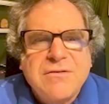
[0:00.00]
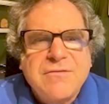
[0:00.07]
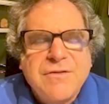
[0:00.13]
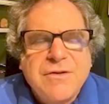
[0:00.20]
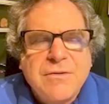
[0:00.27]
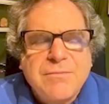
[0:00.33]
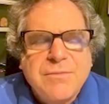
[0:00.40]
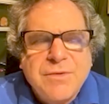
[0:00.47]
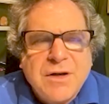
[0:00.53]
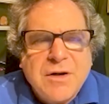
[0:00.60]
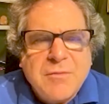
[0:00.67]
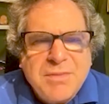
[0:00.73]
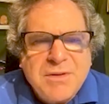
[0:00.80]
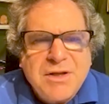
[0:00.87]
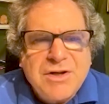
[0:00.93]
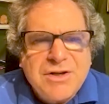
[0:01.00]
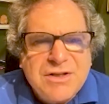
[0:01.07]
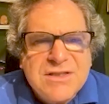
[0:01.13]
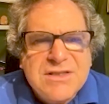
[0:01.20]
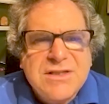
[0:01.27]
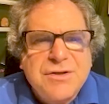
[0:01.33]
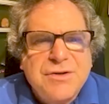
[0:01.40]
that are being
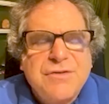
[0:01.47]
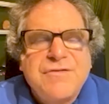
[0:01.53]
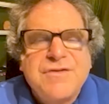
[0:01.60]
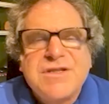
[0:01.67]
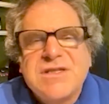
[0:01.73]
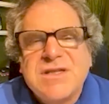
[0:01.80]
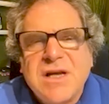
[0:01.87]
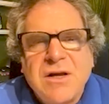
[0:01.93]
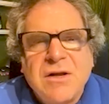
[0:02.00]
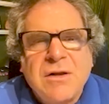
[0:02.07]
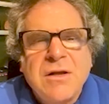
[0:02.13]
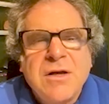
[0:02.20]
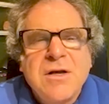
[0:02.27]
considered for sale.